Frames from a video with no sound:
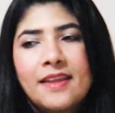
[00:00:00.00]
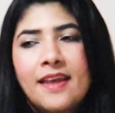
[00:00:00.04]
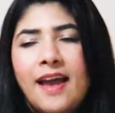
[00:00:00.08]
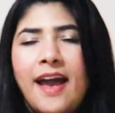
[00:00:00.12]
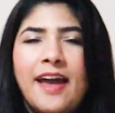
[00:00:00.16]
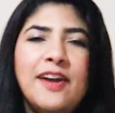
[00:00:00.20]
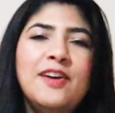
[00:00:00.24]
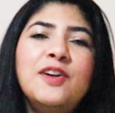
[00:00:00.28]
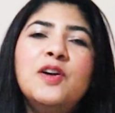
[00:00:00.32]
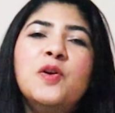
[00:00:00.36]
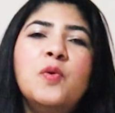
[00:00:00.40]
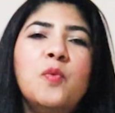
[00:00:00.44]

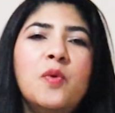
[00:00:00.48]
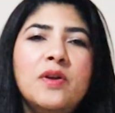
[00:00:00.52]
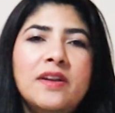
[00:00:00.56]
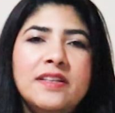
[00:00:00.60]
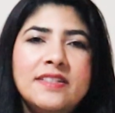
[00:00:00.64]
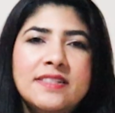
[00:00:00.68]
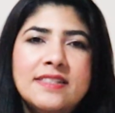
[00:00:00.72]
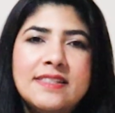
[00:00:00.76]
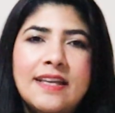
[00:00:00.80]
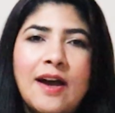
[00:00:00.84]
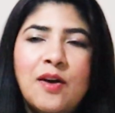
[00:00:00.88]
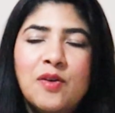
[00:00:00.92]
I don't know what
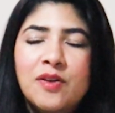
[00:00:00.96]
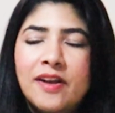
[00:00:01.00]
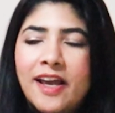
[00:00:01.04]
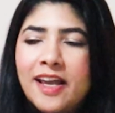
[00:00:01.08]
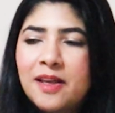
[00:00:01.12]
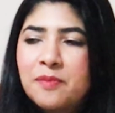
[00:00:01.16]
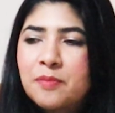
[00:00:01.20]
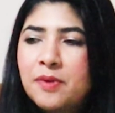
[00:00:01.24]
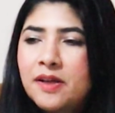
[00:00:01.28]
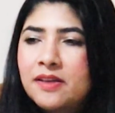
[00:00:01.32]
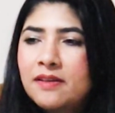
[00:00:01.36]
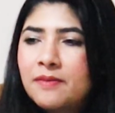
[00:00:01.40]
does it sound
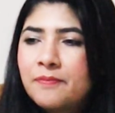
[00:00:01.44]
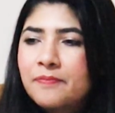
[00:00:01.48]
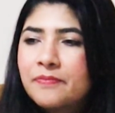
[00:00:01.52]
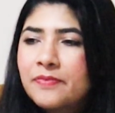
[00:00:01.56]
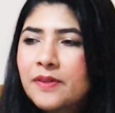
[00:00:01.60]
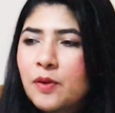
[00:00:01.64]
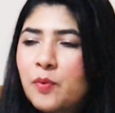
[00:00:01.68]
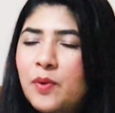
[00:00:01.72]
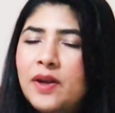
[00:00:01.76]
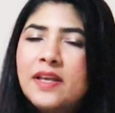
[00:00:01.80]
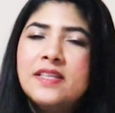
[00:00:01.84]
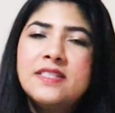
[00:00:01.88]
like, but
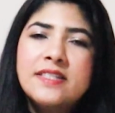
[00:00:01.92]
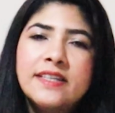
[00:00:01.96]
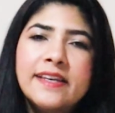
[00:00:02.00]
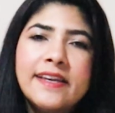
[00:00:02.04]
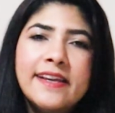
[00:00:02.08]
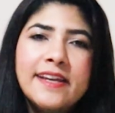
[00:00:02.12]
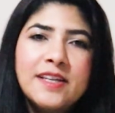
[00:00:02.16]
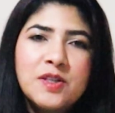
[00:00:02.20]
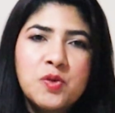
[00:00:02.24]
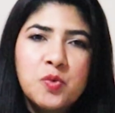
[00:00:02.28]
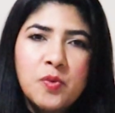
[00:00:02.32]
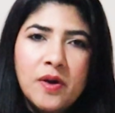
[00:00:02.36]
when I
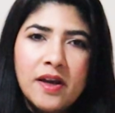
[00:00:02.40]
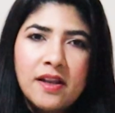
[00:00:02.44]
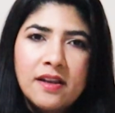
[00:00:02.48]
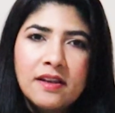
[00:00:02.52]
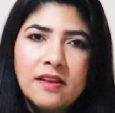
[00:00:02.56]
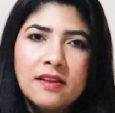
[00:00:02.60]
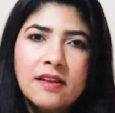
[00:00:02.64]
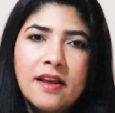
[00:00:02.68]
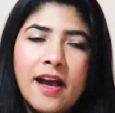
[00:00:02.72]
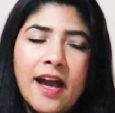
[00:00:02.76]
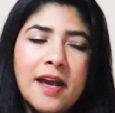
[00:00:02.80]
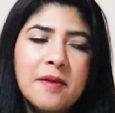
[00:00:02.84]
say eat
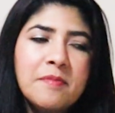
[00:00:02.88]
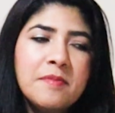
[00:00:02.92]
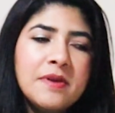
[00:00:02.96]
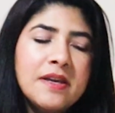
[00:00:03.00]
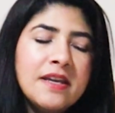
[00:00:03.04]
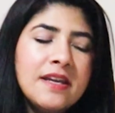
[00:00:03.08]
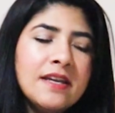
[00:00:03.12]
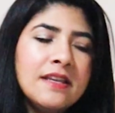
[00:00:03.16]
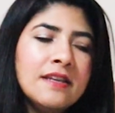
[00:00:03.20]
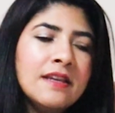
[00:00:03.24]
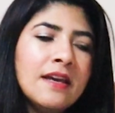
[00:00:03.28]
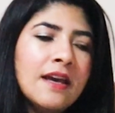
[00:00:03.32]
well, I
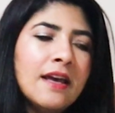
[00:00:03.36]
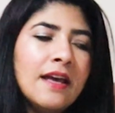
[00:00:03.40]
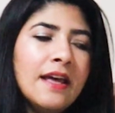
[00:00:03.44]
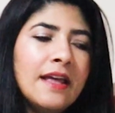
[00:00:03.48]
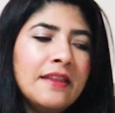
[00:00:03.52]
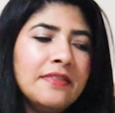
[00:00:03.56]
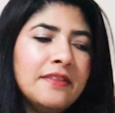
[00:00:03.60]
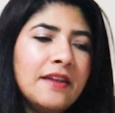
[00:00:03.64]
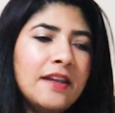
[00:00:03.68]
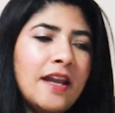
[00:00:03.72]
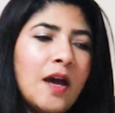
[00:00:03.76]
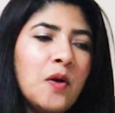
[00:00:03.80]
mean
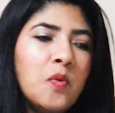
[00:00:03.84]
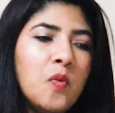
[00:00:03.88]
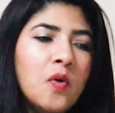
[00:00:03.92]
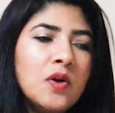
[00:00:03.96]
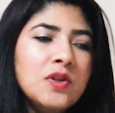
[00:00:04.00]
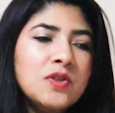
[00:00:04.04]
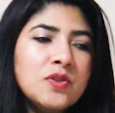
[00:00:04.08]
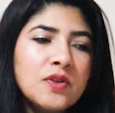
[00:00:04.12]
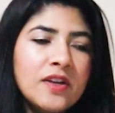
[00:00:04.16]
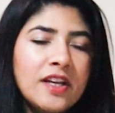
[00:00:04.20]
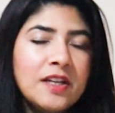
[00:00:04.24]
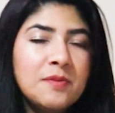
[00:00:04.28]
that I
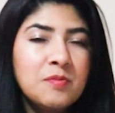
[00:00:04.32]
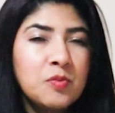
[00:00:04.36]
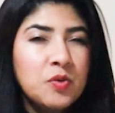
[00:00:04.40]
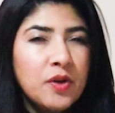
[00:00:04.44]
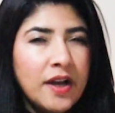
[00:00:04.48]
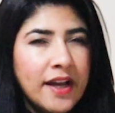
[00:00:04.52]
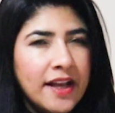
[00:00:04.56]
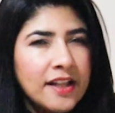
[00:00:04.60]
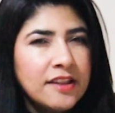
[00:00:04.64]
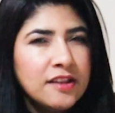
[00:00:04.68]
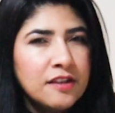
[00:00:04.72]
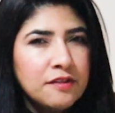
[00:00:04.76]
want to eat
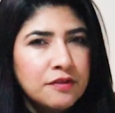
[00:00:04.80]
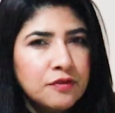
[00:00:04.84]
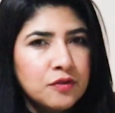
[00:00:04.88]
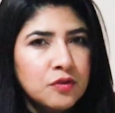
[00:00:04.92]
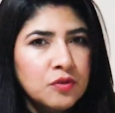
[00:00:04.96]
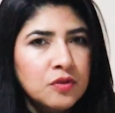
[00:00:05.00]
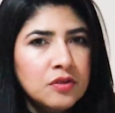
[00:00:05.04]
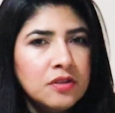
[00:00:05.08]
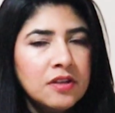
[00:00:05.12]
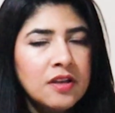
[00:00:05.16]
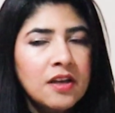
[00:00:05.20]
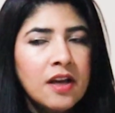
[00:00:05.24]
more healthy
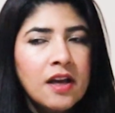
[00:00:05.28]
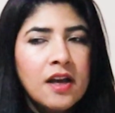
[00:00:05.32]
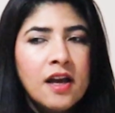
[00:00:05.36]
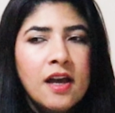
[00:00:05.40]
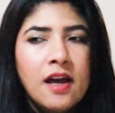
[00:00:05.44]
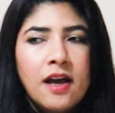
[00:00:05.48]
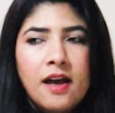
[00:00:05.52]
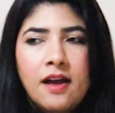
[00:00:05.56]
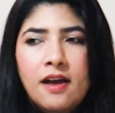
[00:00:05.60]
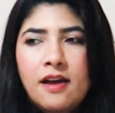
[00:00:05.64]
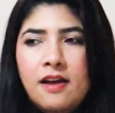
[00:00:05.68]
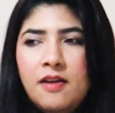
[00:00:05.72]
food.
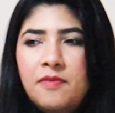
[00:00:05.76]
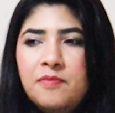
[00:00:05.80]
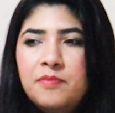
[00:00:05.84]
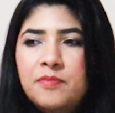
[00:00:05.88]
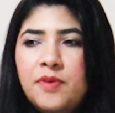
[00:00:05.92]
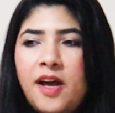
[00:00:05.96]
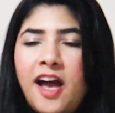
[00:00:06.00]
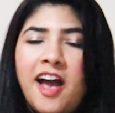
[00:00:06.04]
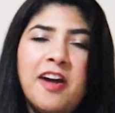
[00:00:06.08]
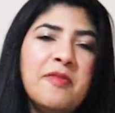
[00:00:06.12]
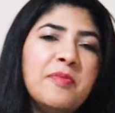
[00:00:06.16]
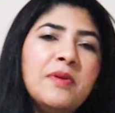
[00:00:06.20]

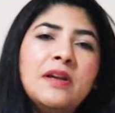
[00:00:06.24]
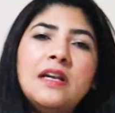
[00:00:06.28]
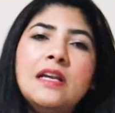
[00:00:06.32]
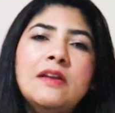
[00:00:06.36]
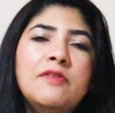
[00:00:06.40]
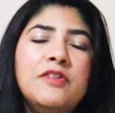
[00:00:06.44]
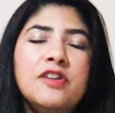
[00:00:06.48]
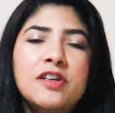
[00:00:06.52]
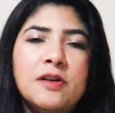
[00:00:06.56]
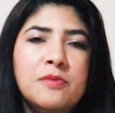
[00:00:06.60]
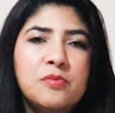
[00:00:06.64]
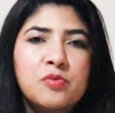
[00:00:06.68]
I have been
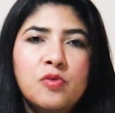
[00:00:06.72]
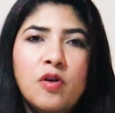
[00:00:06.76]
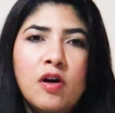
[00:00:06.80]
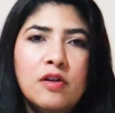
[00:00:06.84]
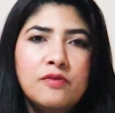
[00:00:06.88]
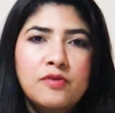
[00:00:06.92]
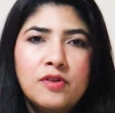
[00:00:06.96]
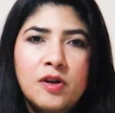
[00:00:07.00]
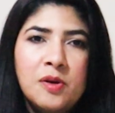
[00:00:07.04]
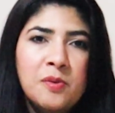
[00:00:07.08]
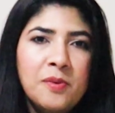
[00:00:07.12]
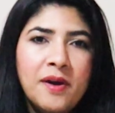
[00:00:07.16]
living
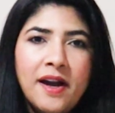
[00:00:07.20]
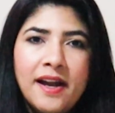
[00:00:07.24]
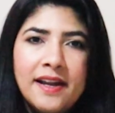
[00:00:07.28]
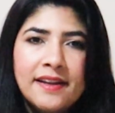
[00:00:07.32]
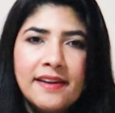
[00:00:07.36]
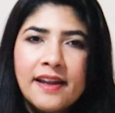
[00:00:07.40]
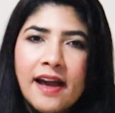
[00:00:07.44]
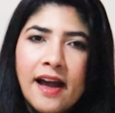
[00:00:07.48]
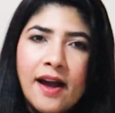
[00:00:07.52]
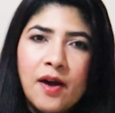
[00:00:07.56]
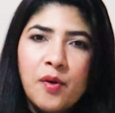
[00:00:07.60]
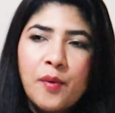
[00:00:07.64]
abroad for a
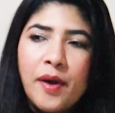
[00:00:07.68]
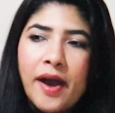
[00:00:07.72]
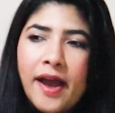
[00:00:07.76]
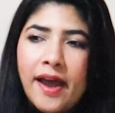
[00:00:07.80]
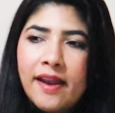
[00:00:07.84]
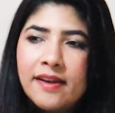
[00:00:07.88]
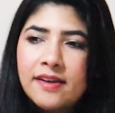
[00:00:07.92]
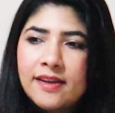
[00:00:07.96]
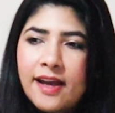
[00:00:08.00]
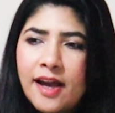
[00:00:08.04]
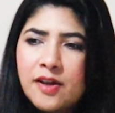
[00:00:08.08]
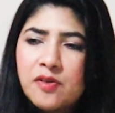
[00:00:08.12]
while now,
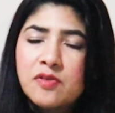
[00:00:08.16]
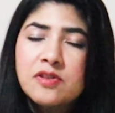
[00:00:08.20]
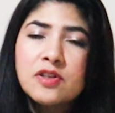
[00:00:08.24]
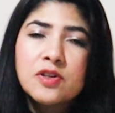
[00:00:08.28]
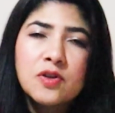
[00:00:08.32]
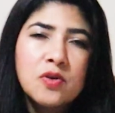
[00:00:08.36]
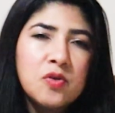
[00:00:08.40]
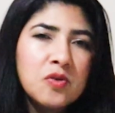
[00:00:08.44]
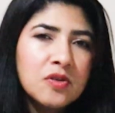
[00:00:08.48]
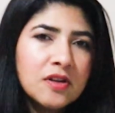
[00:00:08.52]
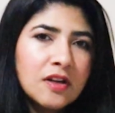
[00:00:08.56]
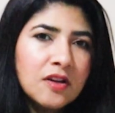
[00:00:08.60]
and I
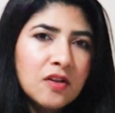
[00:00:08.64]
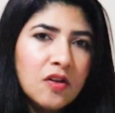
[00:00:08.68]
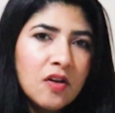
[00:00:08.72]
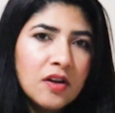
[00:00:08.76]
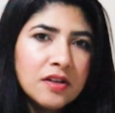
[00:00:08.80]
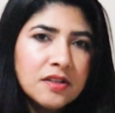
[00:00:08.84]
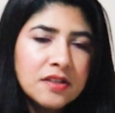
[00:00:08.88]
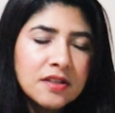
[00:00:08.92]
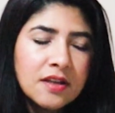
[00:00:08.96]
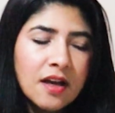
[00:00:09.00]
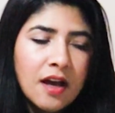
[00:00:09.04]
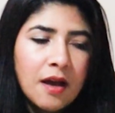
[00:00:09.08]
don't cook a
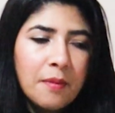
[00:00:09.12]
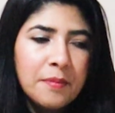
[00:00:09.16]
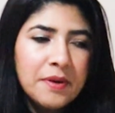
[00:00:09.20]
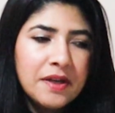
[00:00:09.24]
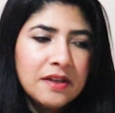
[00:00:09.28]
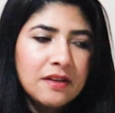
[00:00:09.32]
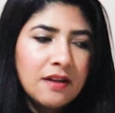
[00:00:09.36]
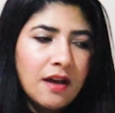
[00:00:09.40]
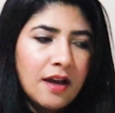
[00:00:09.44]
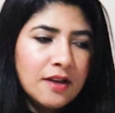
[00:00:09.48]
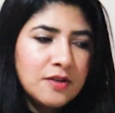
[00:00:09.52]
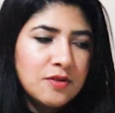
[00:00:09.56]
lot. I
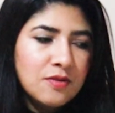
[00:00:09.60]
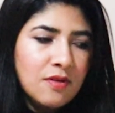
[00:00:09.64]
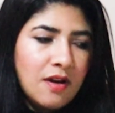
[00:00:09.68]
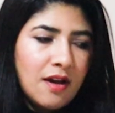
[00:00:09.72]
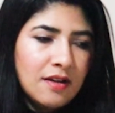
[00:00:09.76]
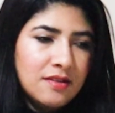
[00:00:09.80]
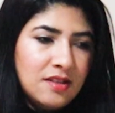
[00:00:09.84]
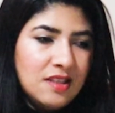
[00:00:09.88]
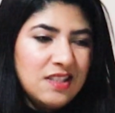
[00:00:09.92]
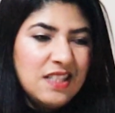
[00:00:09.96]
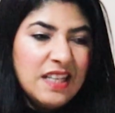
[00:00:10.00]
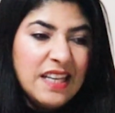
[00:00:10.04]
mean,
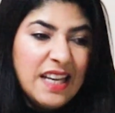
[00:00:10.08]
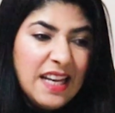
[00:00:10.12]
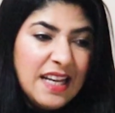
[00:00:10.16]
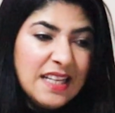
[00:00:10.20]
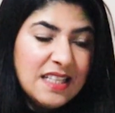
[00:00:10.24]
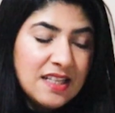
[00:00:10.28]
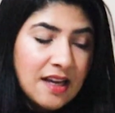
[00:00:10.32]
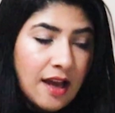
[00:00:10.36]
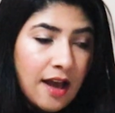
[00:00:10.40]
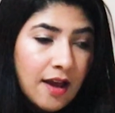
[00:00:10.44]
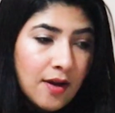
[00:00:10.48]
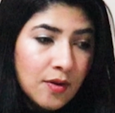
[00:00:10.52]
I just
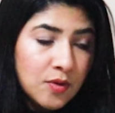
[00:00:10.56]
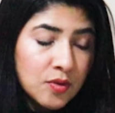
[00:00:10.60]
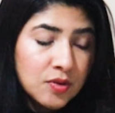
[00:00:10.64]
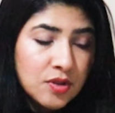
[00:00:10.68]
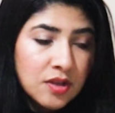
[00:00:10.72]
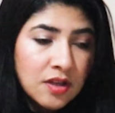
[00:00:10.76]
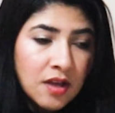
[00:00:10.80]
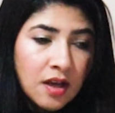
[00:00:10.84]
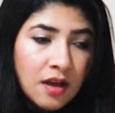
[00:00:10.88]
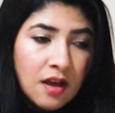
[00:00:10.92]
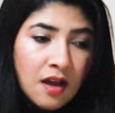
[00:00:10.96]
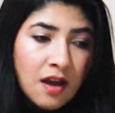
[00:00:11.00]
eat
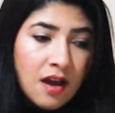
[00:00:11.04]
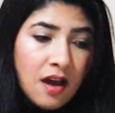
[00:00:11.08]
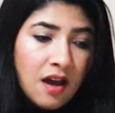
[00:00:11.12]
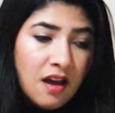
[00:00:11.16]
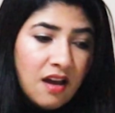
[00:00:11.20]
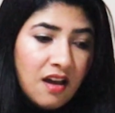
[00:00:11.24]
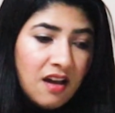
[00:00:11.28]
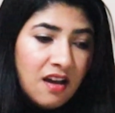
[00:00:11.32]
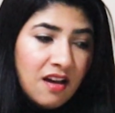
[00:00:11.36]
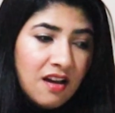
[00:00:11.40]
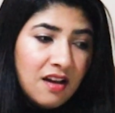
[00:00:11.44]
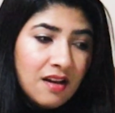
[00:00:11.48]
out
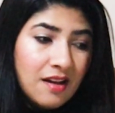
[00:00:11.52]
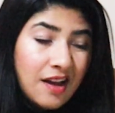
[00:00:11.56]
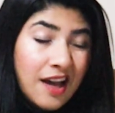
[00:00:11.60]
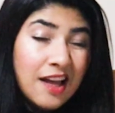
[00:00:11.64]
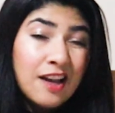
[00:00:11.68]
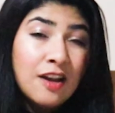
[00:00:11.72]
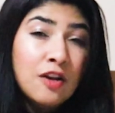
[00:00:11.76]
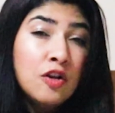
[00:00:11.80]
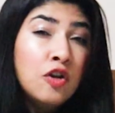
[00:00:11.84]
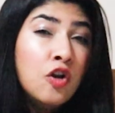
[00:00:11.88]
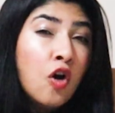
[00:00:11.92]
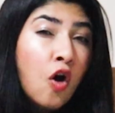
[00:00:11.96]

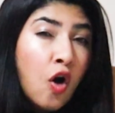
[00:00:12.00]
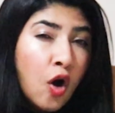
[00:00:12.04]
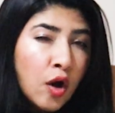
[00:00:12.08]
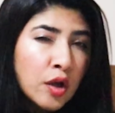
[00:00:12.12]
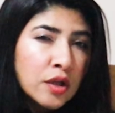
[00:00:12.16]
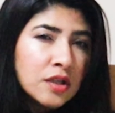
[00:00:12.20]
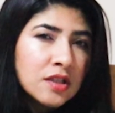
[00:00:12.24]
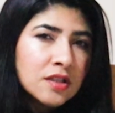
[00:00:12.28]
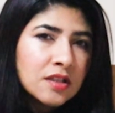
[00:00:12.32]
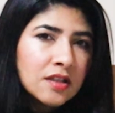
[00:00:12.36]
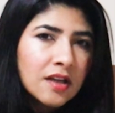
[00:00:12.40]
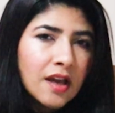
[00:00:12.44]
a
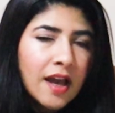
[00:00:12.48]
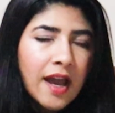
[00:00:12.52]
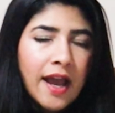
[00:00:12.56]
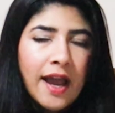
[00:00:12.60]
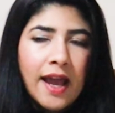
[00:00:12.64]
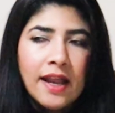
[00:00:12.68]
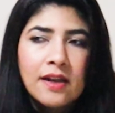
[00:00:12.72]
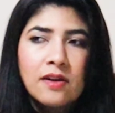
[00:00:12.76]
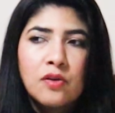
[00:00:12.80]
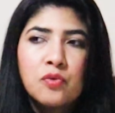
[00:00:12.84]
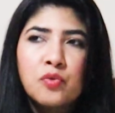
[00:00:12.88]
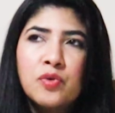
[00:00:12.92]
lot.
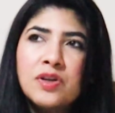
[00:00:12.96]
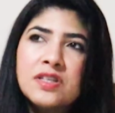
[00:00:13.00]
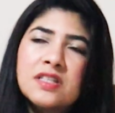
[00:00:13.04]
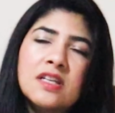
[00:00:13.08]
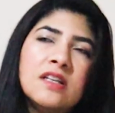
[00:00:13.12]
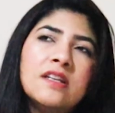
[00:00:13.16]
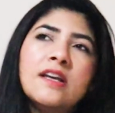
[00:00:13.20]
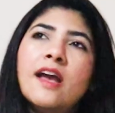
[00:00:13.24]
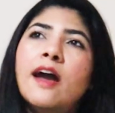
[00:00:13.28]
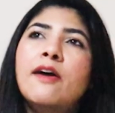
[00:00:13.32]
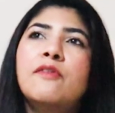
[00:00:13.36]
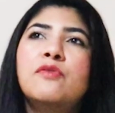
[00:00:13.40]
And
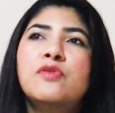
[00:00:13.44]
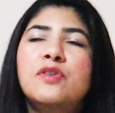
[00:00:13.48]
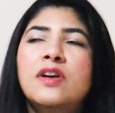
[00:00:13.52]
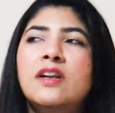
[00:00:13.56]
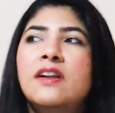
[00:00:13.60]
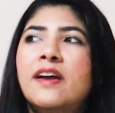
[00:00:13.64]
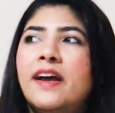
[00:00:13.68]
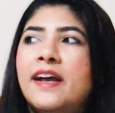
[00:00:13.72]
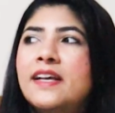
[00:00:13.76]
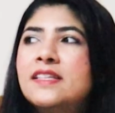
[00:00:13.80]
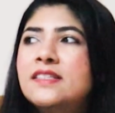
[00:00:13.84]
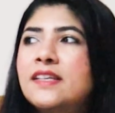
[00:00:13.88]
recently I've
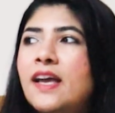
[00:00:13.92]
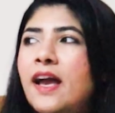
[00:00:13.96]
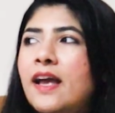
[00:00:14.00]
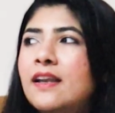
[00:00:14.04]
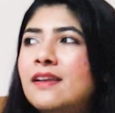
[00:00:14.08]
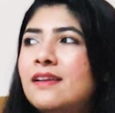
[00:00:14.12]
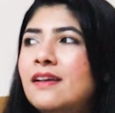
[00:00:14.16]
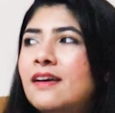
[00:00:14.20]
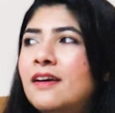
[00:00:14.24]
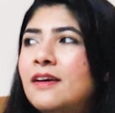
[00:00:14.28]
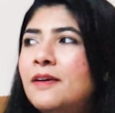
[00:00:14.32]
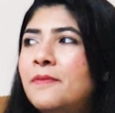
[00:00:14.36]
realized
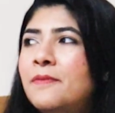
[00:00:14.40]
that